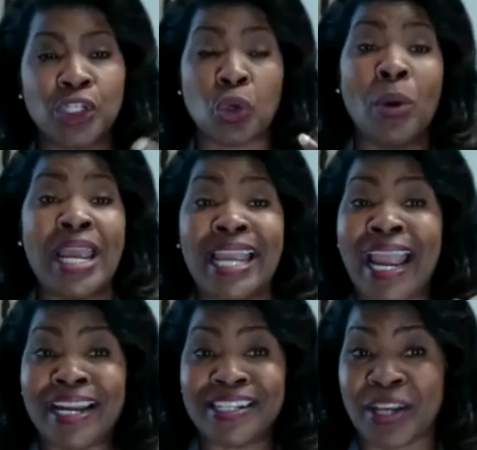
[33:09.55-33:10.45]
So we
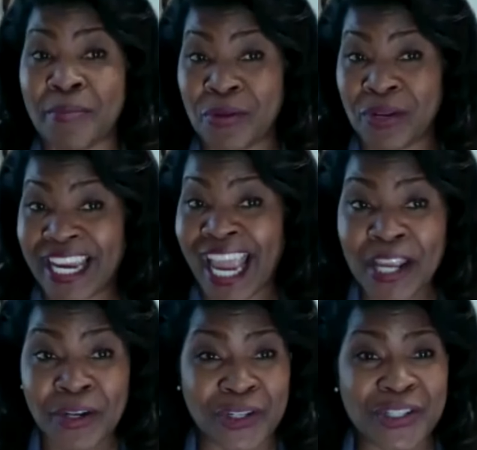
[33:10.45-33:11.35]
can't, as
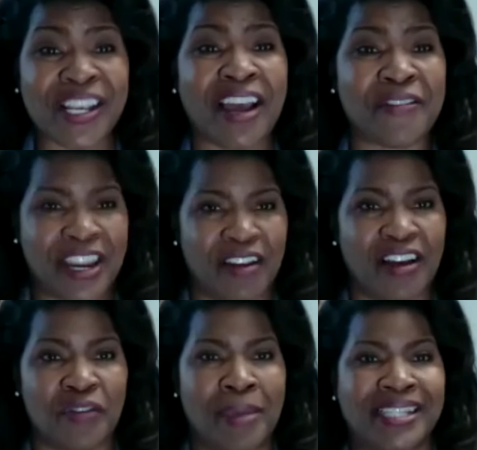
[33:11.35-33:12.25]
communicators of
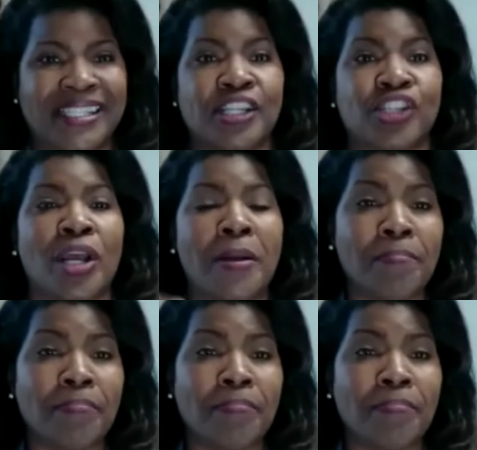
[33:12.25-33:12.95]
a message,